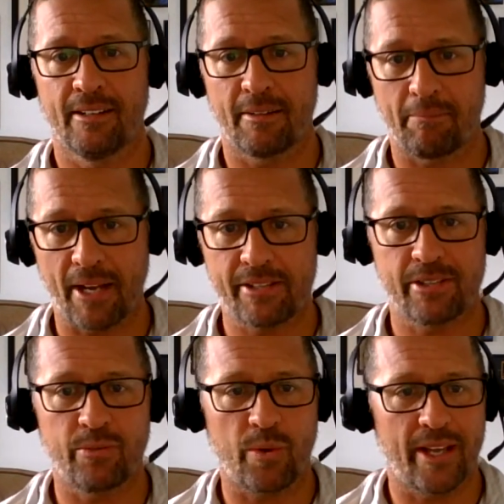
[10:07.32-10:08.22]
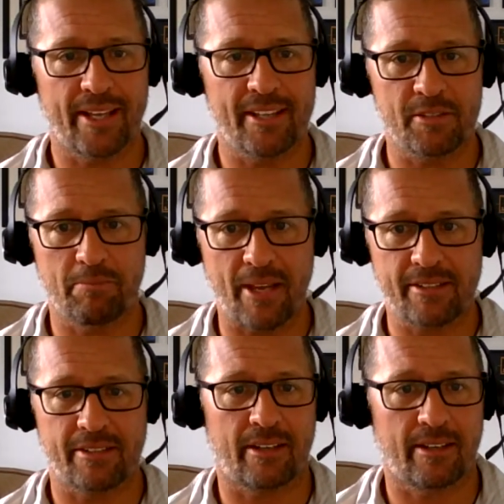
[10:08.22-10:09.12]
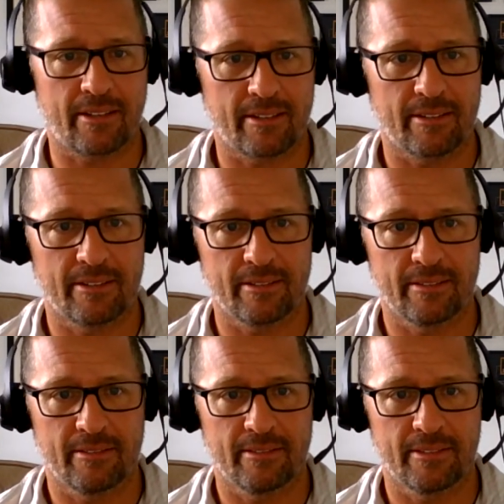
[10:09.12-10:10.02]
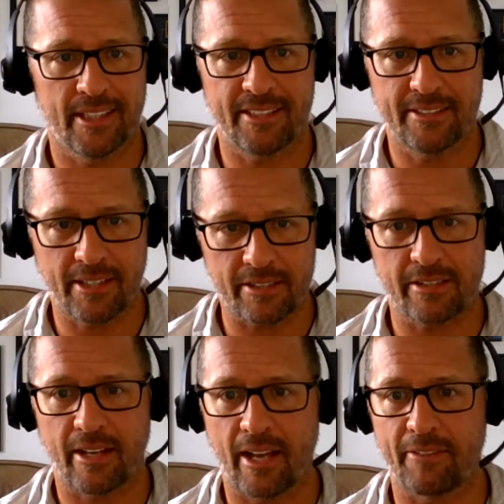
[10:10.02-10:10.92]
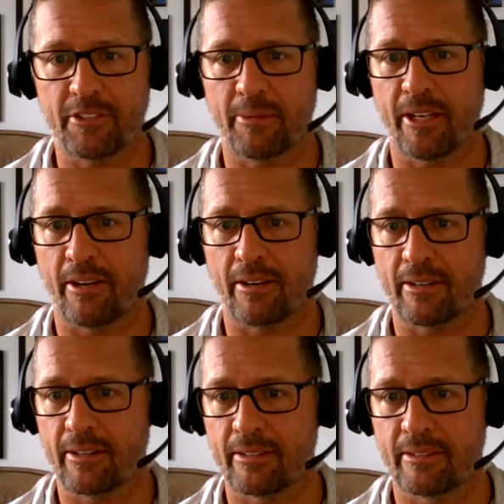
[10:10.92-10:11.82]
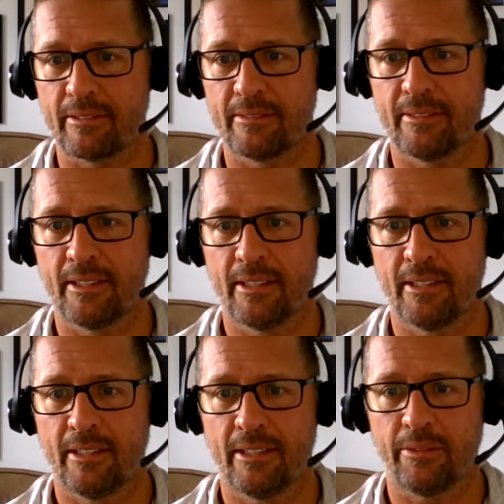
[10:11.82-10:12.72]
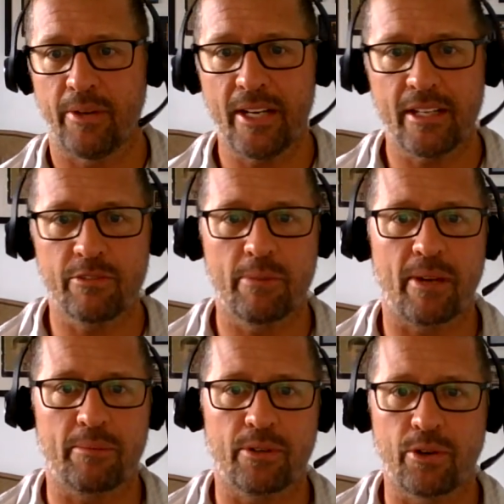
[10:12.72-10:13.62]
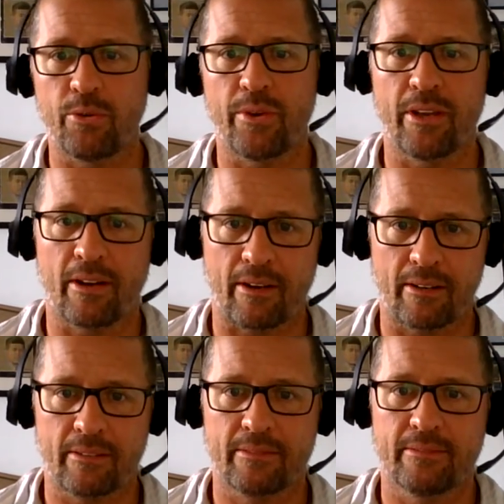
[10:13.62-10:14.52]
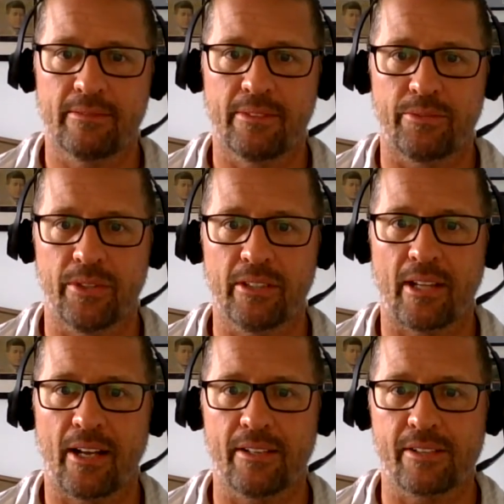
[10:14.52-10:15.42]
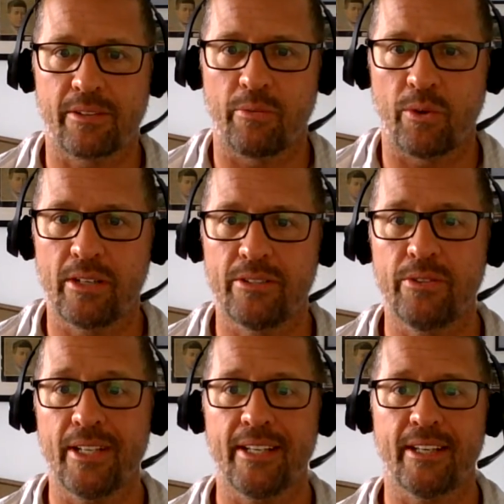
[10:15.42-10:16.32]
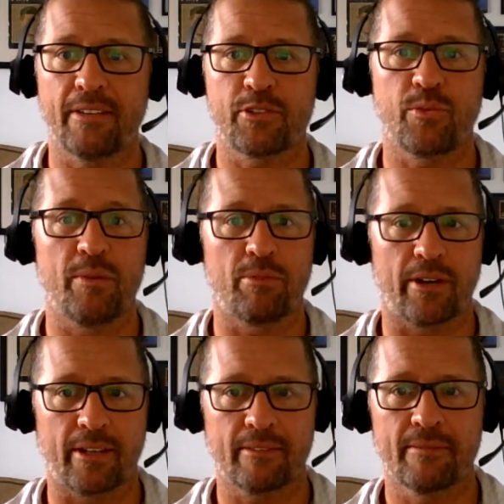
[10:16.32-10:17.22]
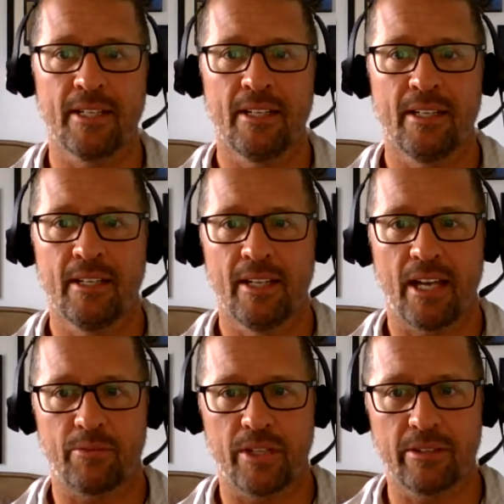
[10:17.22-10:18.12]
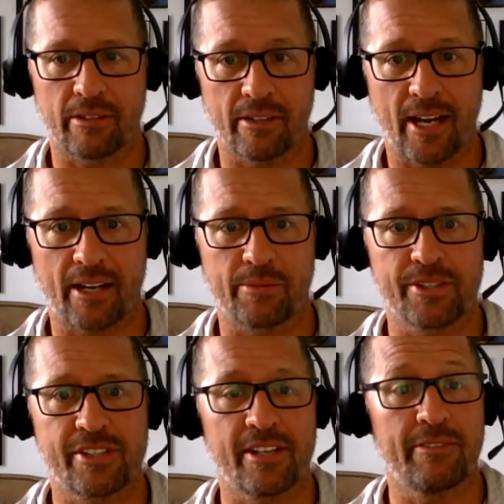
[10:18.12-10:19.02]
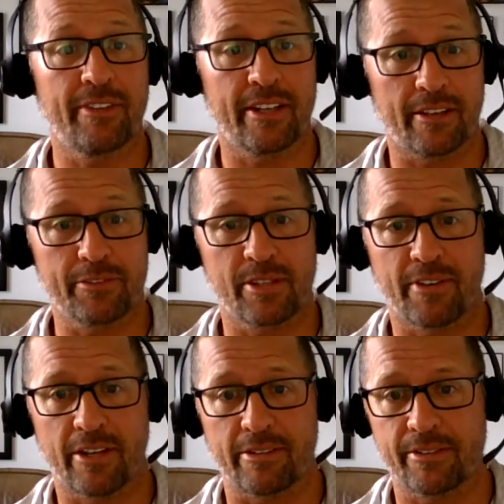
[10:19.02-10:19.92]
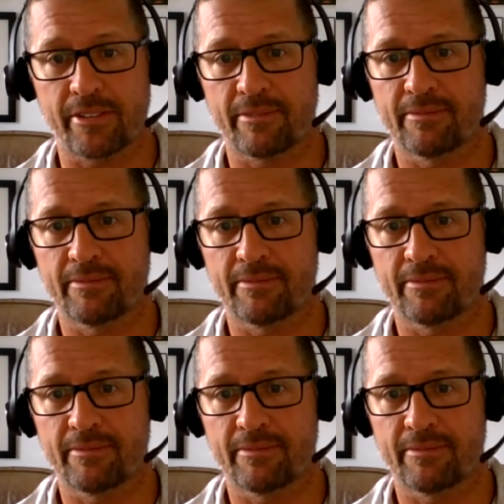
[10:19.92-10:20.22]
The Bison Way is basic. It doesn't have to be hard. We need to remember who we are, realize what unique gifts we bring, and relearn how to receive the gifts of others,